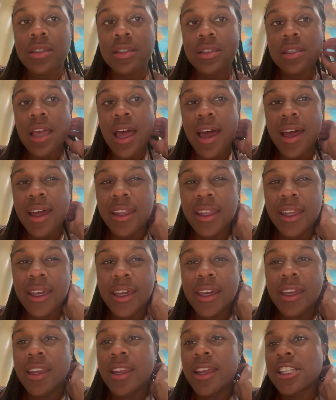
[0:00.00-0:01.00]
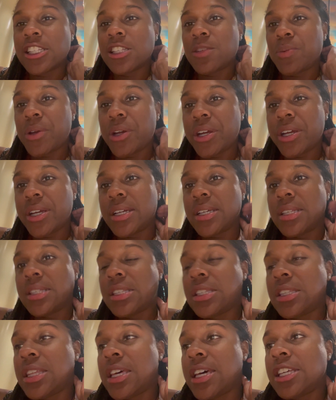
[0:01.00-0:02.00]
Solid experience.
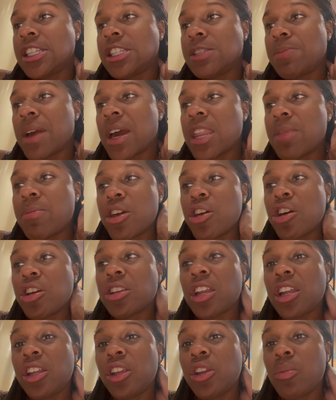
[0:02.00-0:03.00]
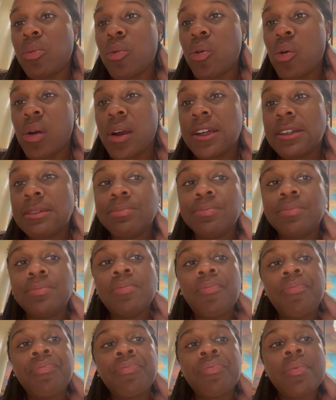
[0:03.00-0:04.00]
The spaghetti be cooked a little more.
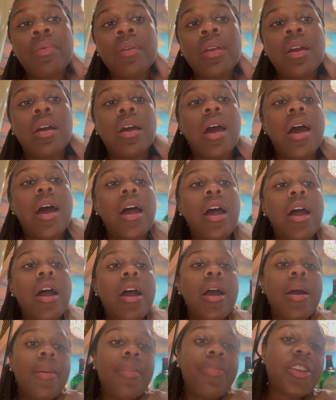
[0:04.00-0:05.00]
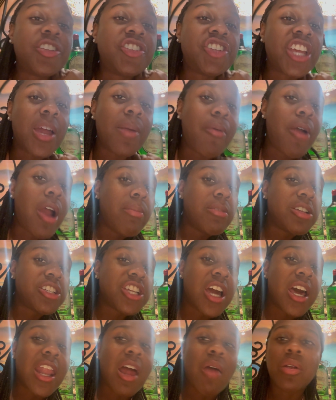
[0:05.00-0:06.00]
The chicken
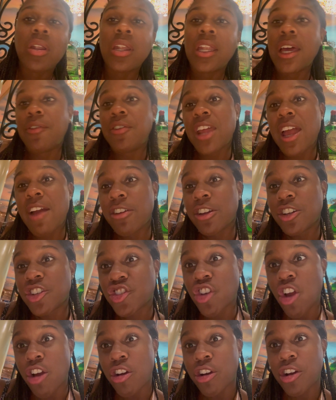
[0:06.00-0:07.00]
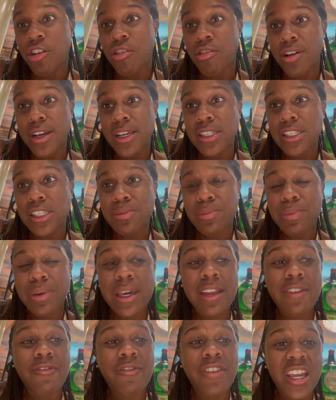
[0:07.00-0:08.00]
parmesan, I would love to have a stronger crust,
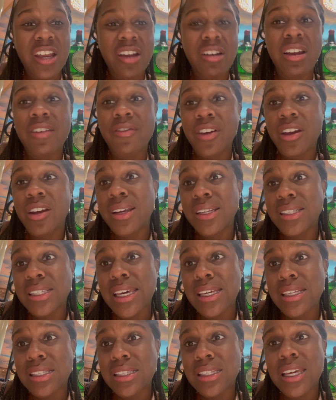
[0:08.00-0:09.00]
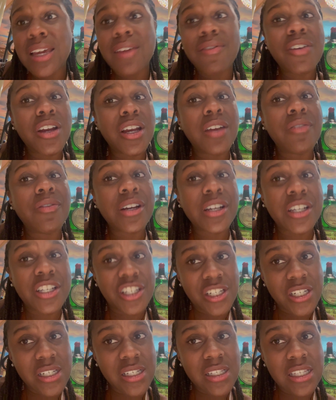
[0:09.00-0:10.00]
but very, very tasty, very, very
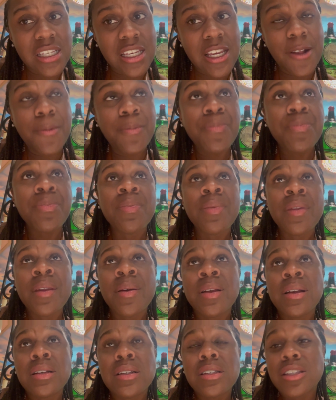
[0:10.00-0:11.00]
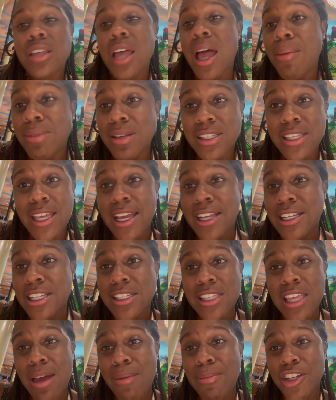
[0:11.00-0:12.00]
cheesy. So I'm gonna say
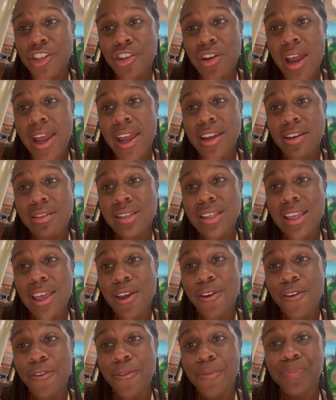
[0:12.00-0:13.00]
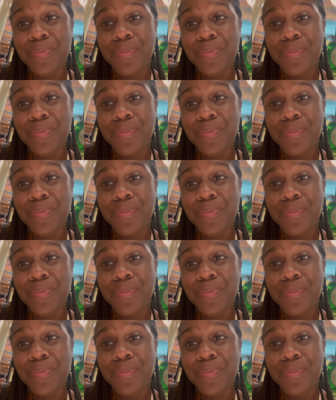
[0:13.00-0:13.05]
just come and try it yourself.